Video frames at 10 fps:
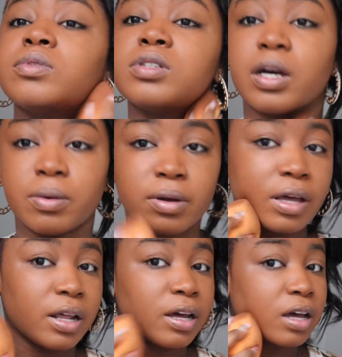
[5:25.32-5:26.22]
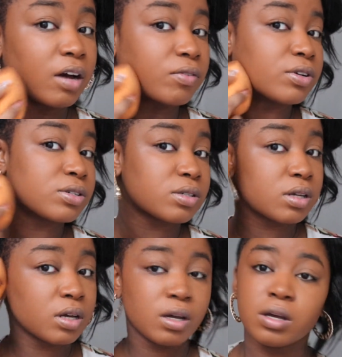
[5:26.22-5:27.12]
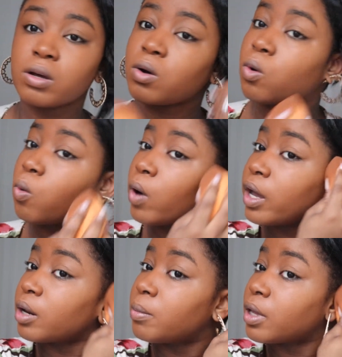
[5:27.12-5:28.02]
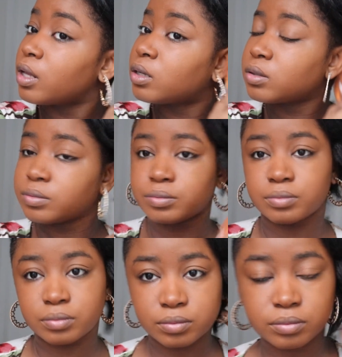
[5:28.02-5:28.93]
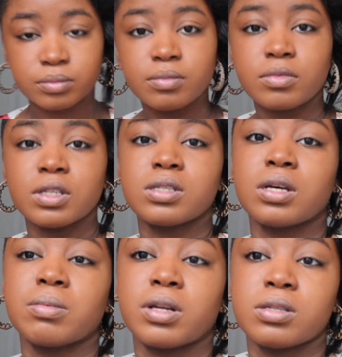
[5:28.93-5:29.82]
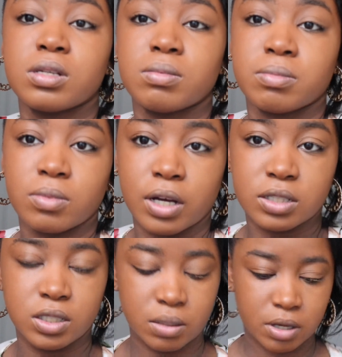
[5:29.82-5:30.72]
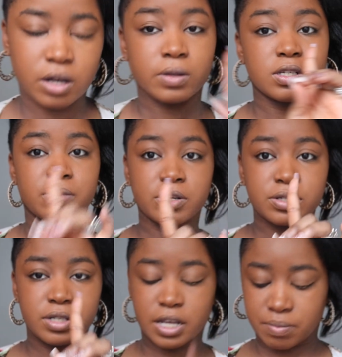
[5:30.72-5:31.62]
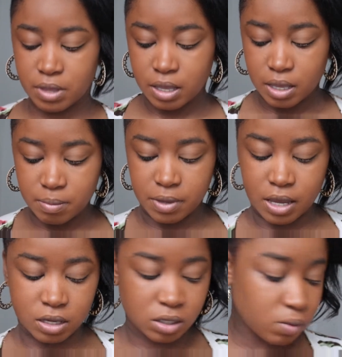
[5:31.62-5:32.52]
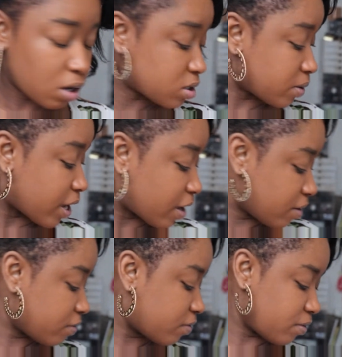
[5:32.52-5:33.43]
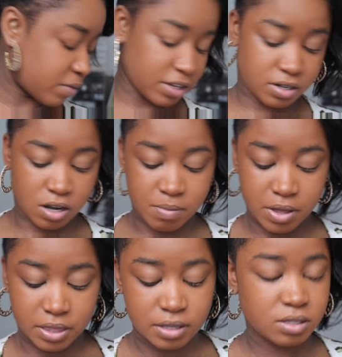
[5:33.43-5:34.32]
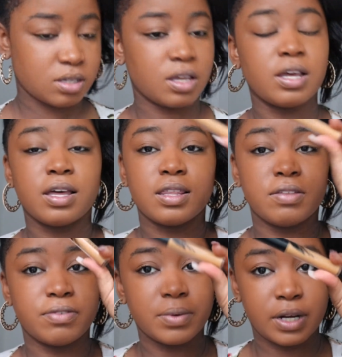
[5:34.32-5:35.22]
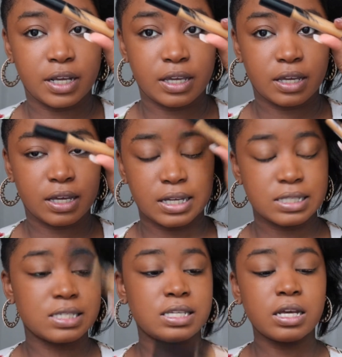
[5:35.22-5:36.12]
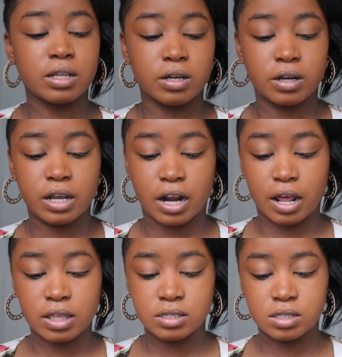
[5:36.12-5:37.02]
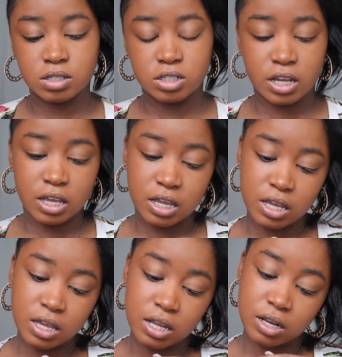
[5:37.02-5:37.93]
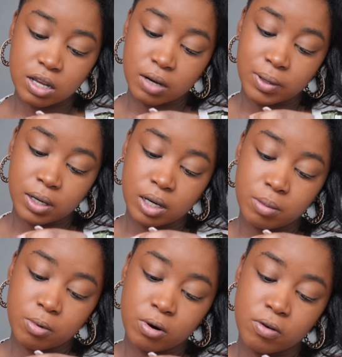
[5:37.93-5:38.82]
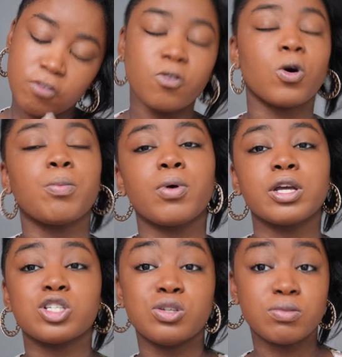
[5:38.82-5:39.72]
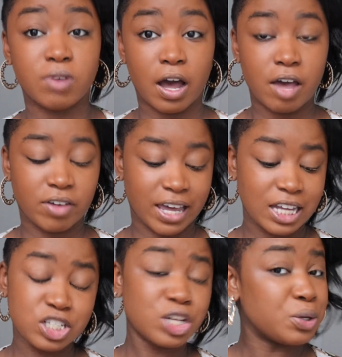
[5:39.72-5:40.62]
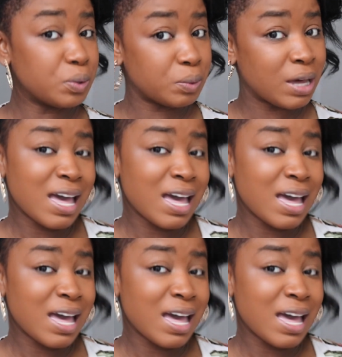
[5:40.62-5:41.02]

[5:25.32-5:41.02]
So, and it covers quite a bit. So I'm going to zoom. Well, actually, I'm not going to zoom out just yet. Because I do also have, we can talk about this, the Fluidity concealer, and this is the shade, can I read it anymore? 4.25. I had two.